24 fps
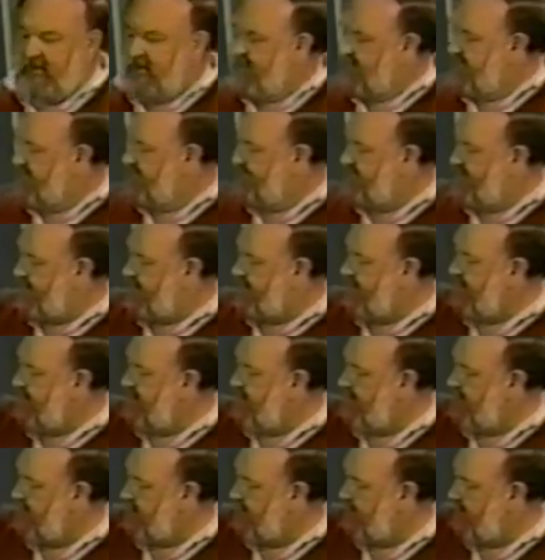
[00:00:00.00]
the
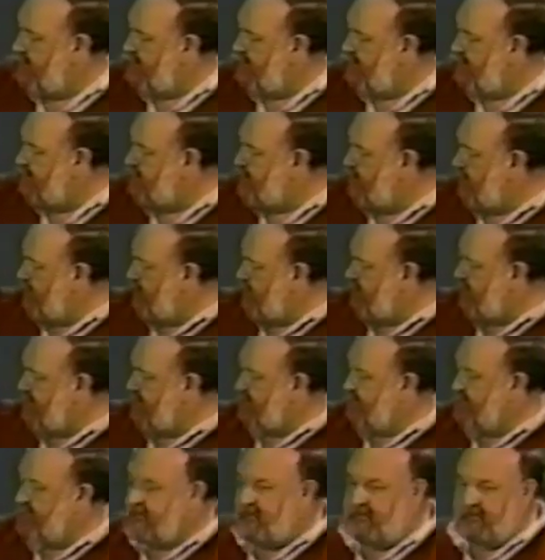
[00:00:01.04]
very early
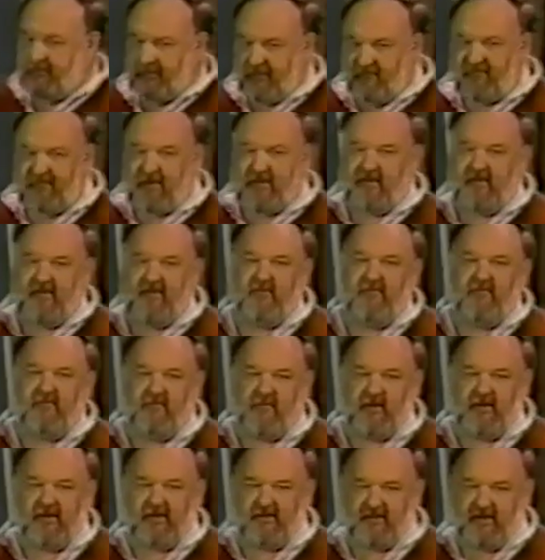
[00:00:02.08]
portion of it, providing the
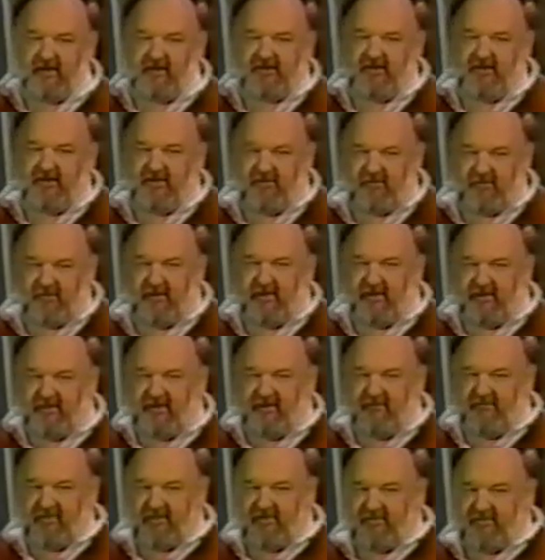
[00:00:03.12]
wing section is
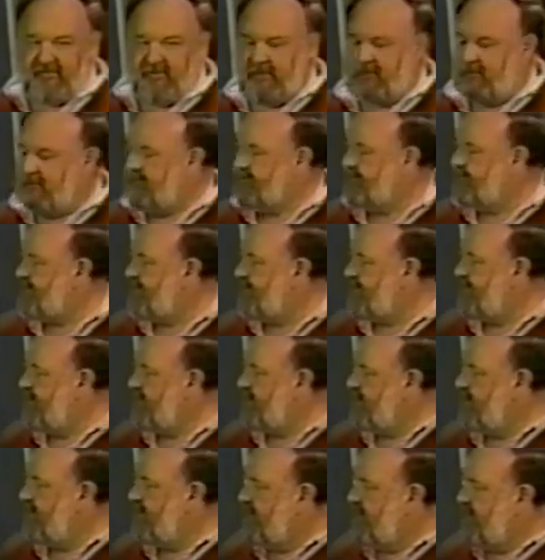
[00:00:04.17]
relatively smooth,
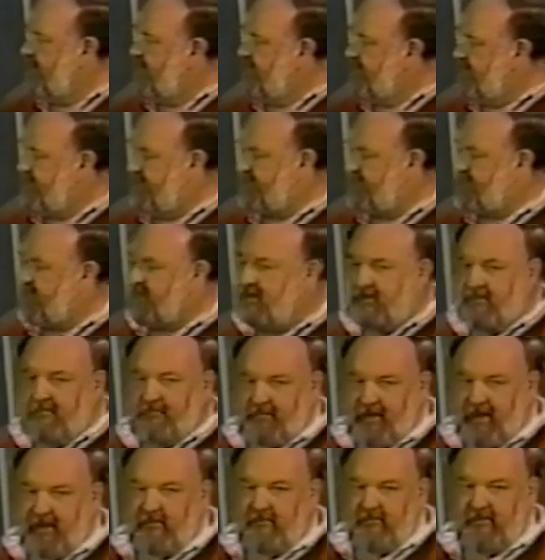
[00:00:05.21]
the thin
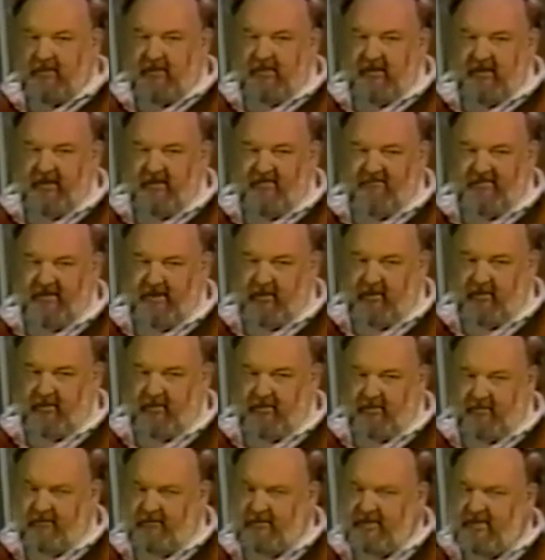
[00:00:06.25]
boundary layer of air,
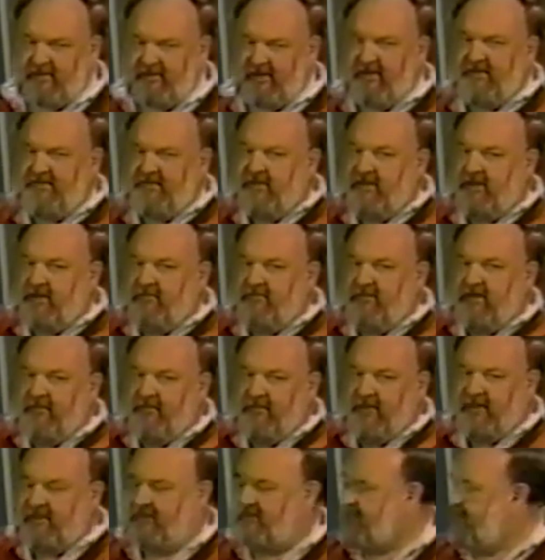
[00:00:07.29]
and when I say thin, I mean
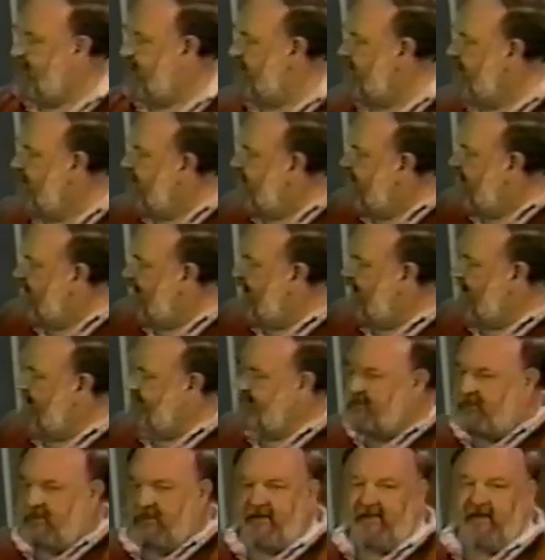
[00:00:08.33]
really thin.
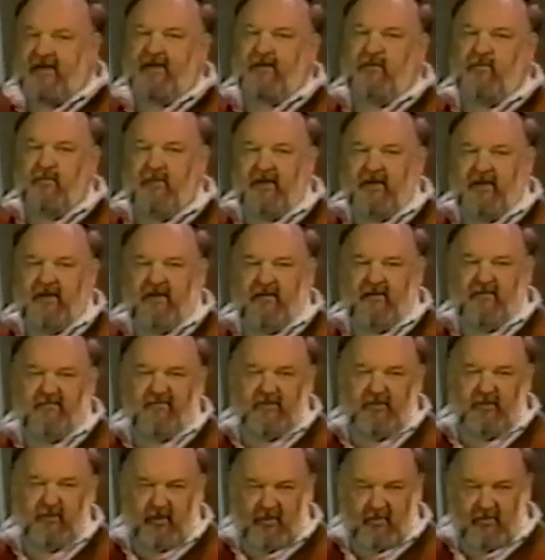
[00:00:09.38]
Let's take a wing of a
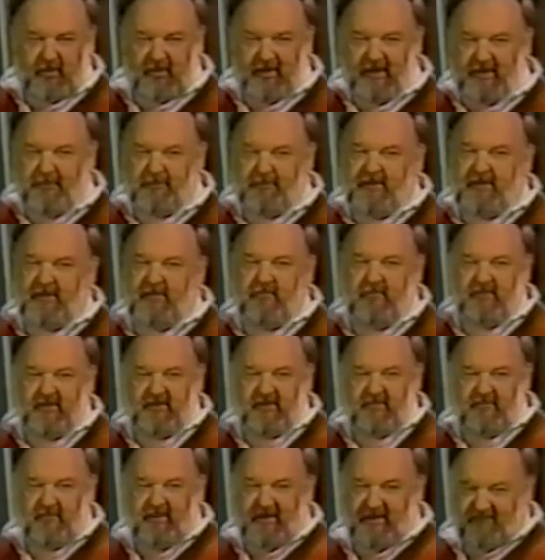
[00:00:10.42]
normal light plane with
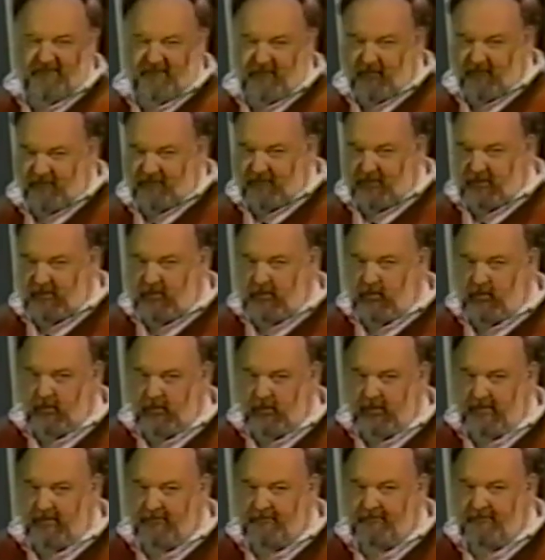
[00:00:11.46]
about a 4-foot
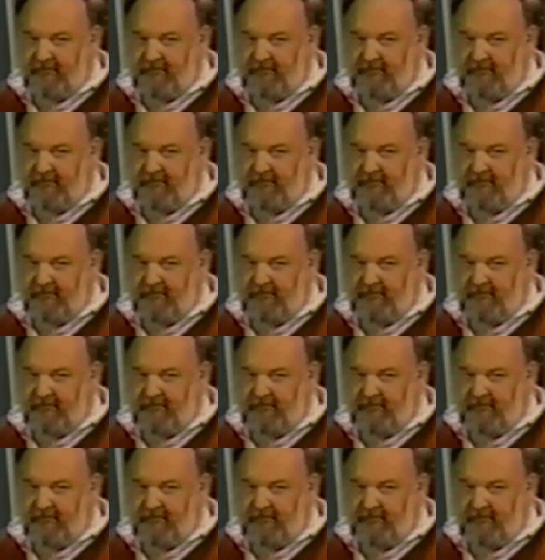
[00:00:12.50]
cord.